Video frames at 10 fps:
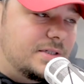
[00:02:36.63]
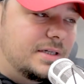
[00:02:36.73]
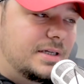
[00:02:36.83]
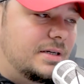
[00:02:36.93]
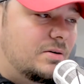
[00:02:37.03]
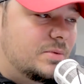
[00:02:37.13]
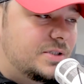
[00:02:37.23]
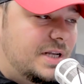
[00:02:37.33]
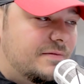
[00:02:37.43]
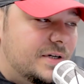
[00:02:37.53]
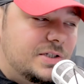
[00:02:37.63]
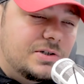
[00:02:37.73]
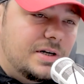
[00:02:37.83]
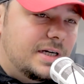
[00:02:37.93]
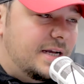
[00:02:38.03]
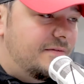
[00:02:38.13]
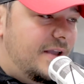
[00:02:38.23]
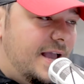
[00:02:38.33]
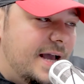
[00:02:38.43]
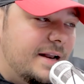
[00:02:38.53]
on almost every truck I've
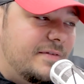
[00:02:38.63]
had.